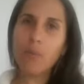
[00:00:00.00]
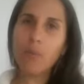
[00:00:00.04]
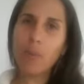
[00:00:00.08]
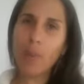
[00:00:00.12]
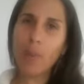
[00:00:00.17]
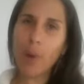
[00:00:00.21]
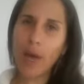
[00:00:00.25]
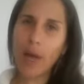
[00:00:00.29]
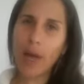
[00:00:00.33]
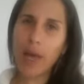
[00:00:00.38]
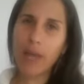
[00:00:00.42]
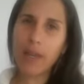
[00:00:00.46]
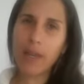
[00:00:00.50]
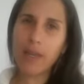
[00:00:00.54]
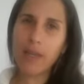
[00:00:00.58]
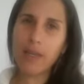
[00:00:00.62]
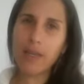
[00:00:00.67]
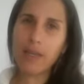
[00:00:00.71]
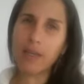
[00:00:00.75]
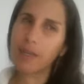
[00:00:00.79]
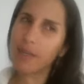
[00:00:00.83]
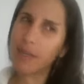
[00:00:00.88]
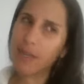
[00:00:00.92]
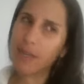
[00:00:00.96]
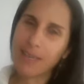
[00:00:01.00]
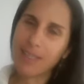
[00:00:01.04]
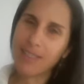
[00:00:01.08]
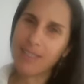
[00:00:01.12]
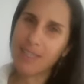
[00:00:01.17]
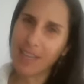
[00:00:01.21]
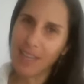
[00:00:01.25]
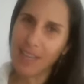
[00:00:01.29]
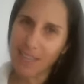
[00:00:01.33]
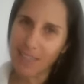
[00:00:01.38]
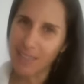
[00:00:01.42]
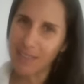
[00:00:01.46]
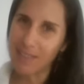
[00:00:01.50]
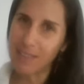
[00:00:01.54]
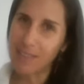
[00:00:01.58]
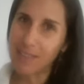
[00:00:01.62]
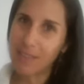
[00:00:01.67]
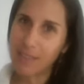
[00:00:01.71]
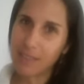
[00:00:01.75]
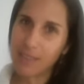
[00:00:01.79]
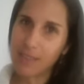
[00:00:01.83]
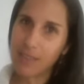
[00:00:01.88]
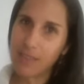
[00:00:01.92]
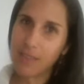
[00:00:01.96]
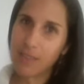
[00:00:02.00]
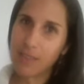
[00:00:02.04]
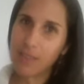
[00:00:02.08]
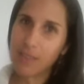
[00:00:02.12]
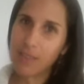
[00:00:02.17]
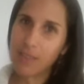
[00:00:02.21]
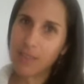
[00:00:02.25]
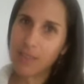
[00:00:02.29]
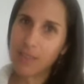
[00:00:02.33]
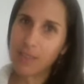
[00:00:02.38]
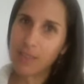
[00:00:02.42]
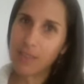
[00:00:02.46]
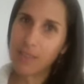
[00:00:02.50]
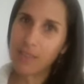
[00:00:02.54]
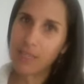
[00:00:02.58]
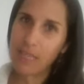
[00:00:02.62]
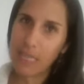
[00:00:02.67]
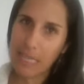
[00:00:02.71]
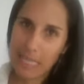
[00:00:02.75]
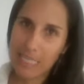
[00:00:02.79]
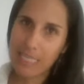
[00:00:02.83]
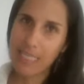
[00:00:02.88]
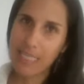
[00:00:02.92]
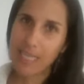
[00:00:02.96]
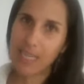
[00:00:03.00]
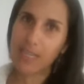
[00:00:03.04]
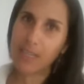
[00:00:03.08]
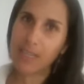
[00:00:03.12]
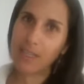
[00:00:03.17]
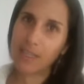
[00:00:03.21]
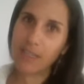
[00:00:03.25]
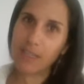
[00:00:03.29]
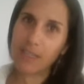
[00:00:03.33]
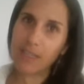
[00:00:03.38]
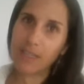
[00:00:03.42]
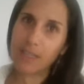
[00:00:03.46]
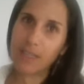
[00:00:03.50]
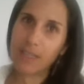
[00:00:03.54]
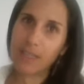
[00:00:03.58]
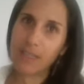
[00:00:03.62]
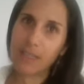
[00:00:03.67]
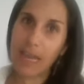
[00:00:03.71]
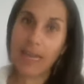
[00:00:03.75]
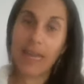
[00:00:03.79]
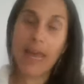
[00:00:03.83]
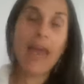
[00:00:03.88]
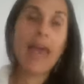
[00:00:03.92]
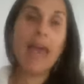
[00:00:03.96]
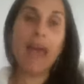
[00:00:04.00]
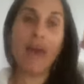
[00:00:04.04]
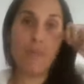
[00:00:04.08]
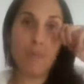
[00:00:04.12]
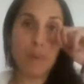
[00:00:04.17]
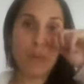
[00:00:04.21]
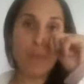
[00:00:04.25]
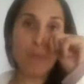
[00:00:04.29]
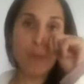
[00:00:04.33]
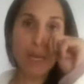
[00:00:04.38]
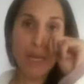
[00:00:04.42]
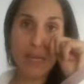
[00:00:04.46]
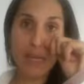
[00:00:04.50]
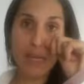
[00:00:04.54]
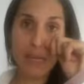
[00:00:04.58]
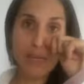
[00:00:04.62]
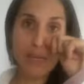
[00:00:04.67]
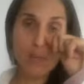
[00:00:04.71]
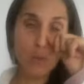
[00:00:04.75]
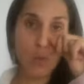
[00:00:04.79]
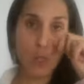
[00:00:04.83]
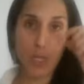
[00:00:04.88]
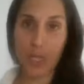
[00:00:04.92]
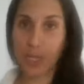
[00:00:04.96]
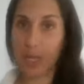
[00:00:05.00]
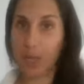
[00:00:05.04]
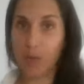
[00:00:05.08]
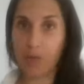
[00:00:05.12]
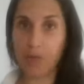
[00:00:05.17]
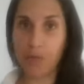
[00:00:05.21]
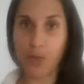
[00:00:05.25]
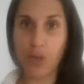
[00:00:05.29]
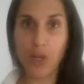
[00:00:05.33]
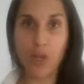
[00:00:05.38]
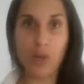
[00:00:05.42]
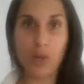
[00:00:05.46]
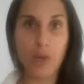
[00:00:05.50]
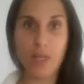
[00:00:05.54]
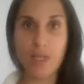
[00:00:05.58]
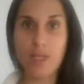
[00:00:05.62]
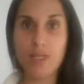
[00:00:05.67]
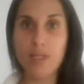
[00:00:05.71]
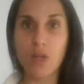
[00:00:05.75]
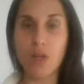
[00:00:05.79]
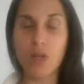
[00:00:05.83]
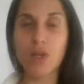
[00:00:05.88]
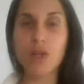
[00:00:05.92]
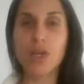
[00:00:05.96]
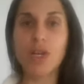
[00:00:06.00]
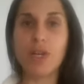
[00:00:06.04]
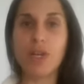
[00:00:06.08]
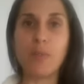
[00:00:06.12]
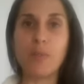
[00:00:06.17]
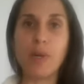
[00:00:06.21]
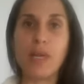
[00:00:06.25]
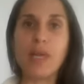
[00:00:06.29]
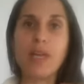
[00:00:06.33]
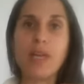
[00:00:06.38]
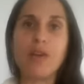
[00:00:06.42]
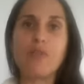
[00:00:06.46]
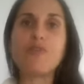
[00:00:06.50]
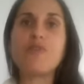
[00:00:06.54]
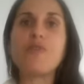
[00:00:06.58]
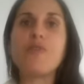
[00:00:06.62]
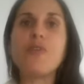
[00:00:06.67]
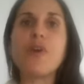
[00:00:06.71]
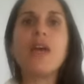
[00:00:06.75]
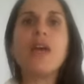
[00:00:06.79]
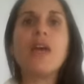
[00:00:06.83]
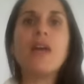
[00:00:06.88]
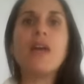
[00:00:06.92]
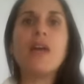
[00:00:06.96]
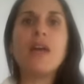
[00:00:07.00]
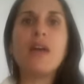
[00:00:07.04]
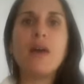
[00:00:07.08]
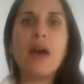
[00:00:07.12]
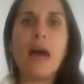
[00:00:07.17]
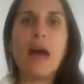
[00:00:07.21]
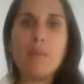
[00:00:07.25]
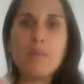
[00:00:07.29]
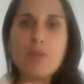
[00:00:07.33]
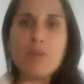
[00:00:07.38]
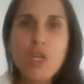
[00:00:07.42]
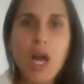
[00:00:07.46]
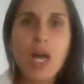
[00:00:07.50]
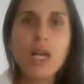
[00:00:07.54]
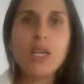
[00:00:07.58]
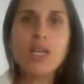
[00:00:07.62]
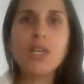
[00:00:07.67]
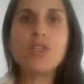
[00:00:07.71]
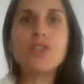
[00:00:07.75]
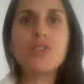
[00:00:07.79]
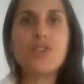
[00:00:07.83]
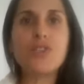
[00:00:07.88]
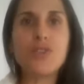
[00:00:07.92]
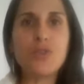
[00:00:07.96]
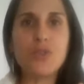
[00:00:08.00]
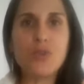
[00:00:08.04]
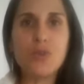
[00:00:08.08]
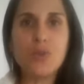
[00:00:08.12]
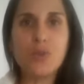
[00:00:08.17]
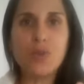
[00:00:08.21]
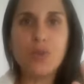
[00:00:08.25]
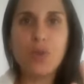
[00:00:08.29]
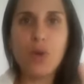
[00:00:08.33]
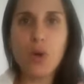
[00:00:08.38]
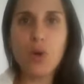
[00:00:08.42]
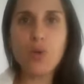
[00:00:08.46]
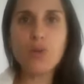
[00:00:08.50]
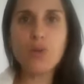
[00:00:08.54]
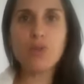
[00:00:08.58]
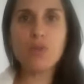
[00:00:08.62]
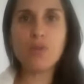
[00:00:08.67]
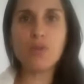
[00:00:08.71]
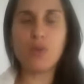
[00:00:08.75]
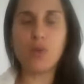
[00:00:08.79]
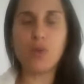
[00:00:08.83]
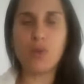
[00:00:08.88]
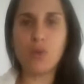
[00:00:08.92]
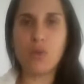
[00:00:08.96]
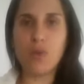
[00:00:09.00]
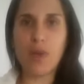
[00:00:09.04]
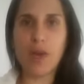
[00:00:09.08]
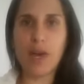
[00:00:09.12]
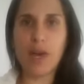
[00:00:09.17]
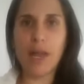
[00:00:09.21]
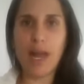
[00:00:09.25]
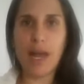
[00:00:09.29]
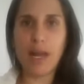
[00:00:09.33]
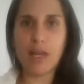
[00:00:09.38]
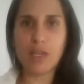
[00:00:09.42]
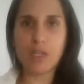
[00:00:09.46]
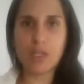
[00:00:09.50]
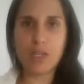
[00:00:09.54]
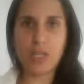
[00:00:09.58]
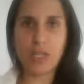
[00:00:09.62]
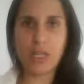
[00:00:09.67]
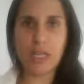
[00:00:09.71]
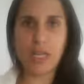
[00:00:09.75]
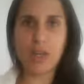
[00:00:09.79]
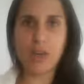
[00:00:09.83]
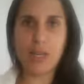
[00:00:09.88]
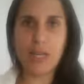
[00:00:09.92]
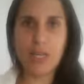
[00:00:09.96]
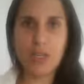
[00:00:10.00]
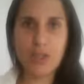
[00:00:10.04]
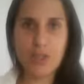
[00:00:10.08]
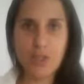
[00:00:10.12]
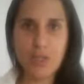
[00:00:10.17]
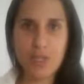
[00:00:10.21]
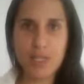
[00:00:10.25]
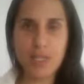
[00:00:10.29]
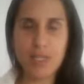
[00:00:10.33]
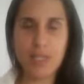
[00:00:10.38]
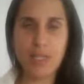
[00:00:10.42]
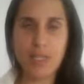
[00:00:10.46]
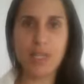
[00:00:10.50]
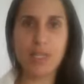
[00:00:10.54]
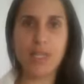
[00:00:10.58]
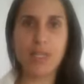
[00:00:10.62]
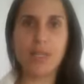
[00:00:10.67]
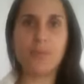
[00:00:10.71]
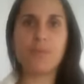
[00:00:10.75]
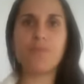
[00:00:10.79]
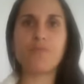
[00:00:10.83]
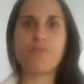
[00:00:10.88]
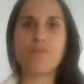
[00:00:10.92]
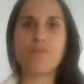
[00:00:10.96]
but is it? Is it? And hey, maybe it is working for you and it's all good. But if I'm talking to those of you that actually are interested in